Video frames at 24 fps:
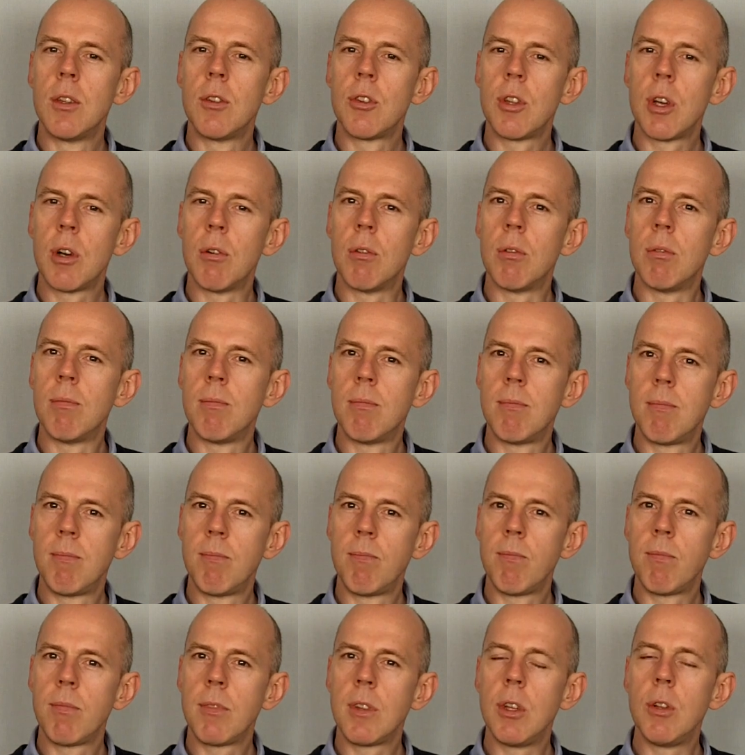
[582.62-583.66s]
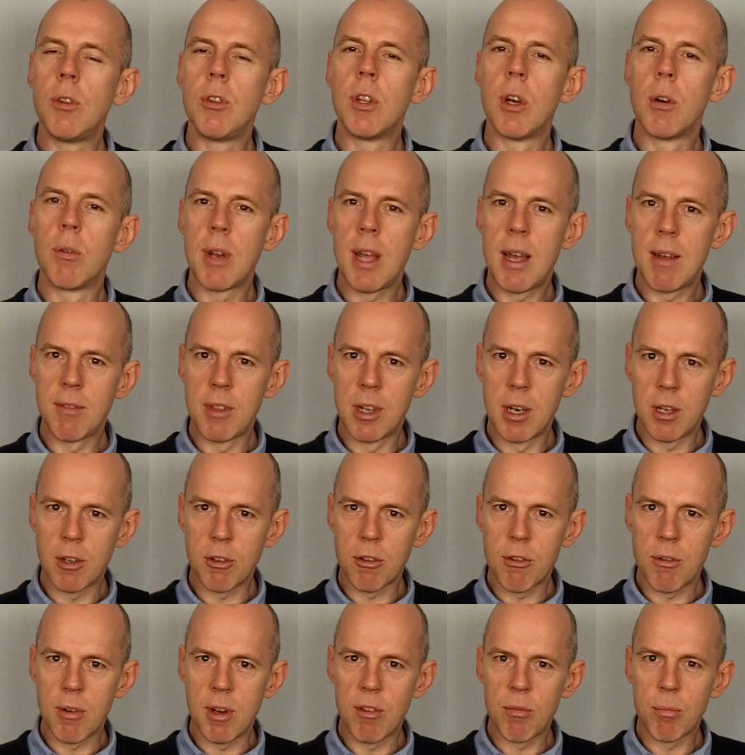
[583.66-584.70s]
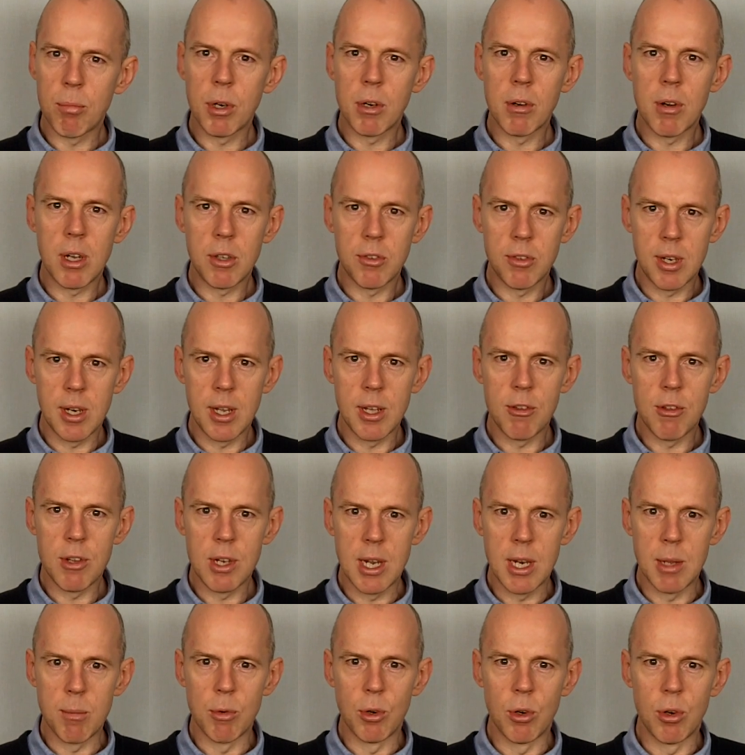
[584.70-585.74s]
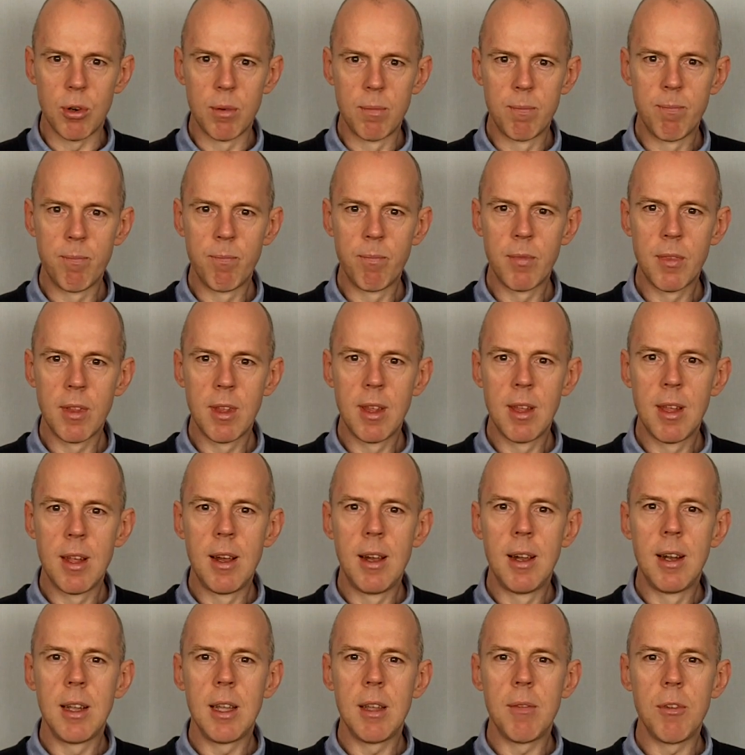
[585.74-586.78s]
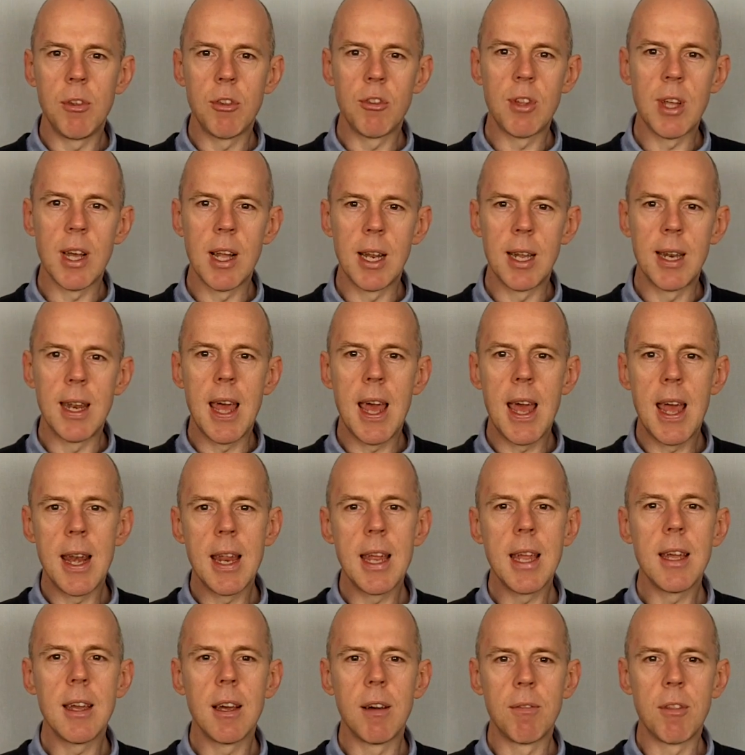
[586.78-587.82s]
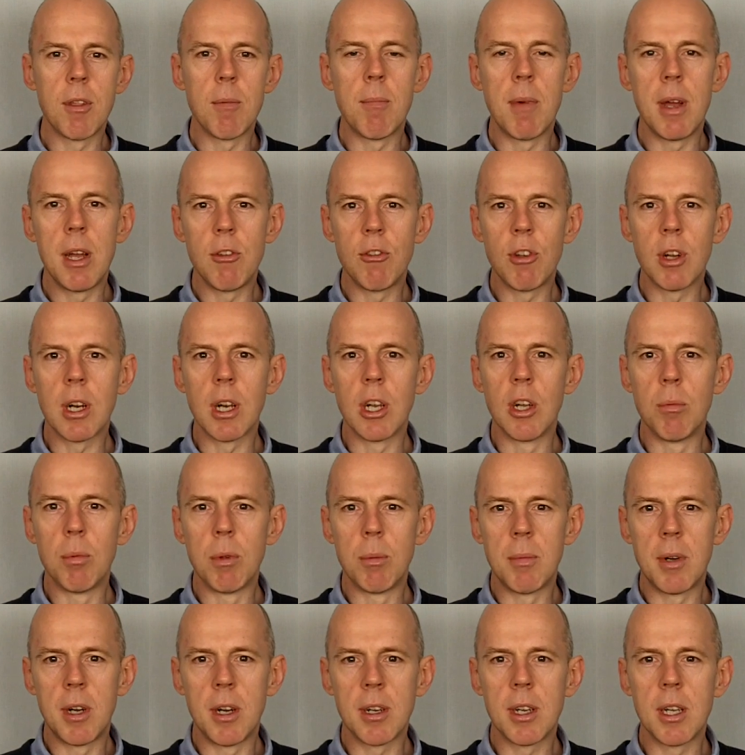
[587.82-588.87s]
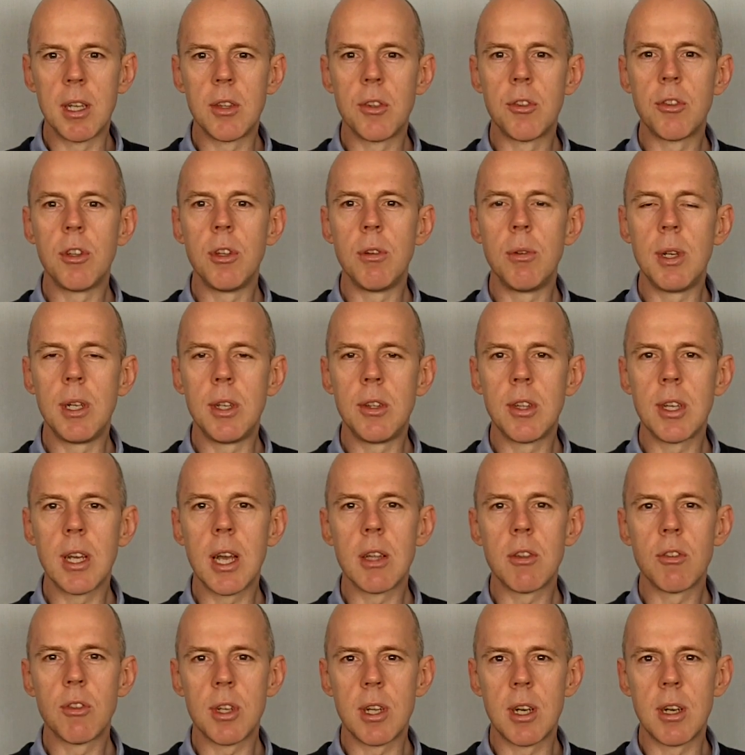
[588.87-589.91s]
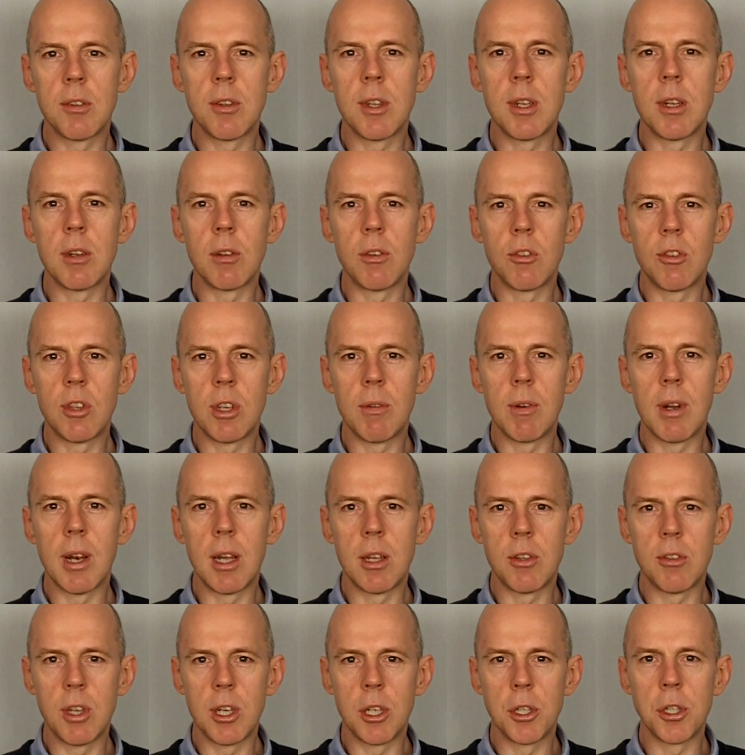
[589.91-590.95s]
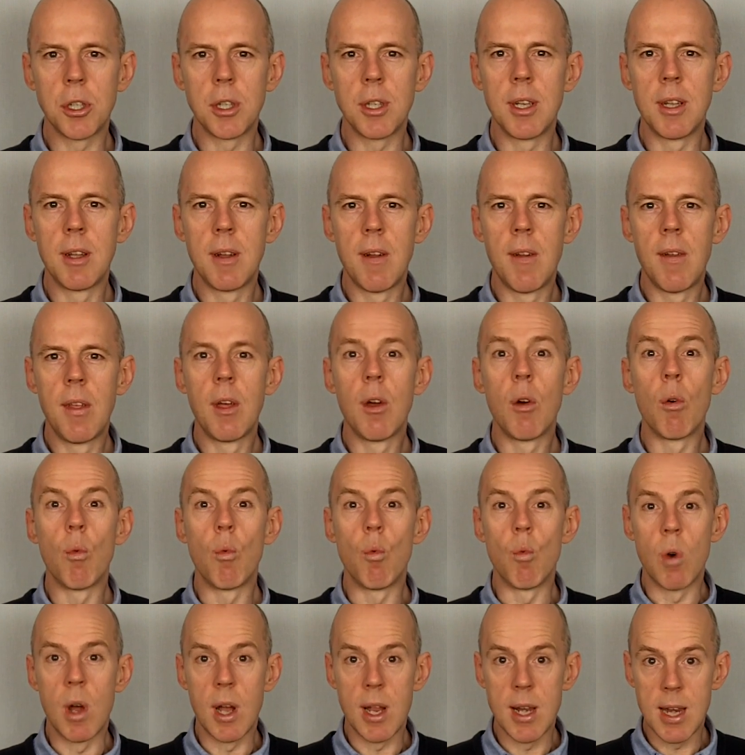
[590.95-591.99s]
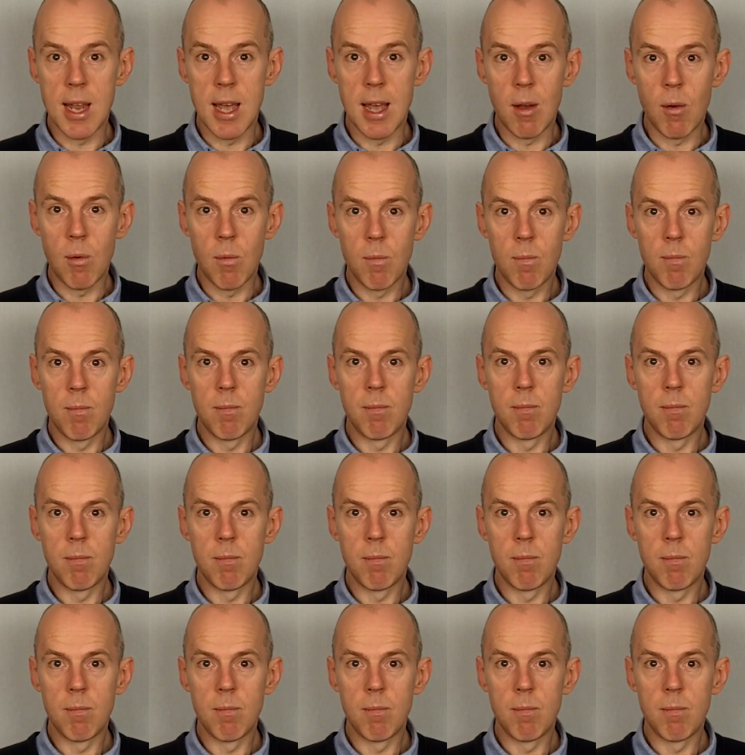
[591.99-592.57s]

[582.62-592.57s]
So you don't have the luxury of procrastination anymore. If you sell in any of the major global markets, you need to get started on serialization right now.